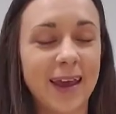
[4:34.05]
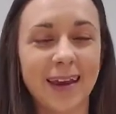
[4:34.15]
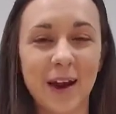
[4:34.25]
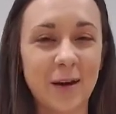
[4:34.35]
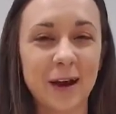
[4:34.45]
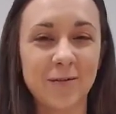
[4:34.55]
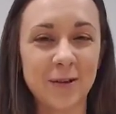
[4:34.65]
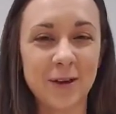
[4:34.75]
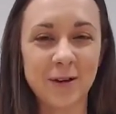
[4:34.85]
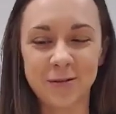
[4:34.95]
and now I have
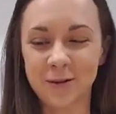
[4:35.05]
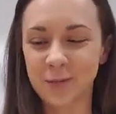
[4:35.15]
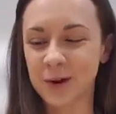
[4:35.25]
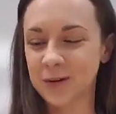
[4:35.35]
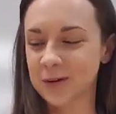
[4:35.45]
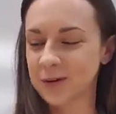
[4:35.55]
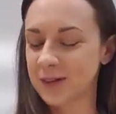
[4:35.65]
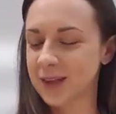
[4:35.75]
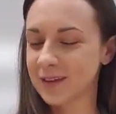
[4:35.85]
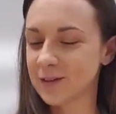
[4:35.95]
a lot of good
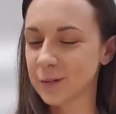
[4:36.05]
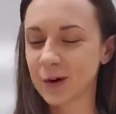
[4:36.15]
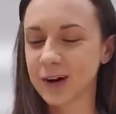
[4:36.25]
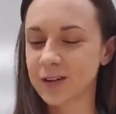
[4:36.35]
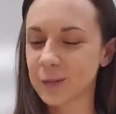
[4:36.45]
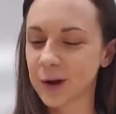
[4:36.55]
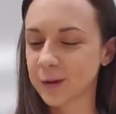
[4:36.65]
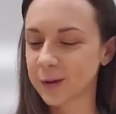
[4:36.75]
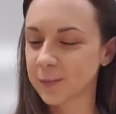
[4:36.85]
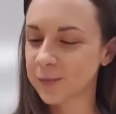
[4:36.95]
pictures thanks to Brittany's
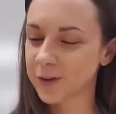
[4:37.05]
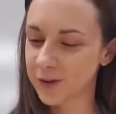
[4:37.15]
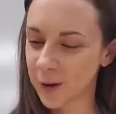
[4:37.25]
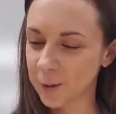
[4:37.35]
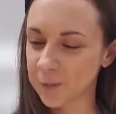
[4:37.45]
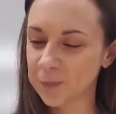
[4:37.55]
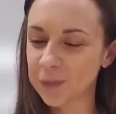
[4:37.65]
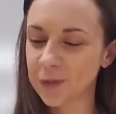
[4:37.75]
brother. So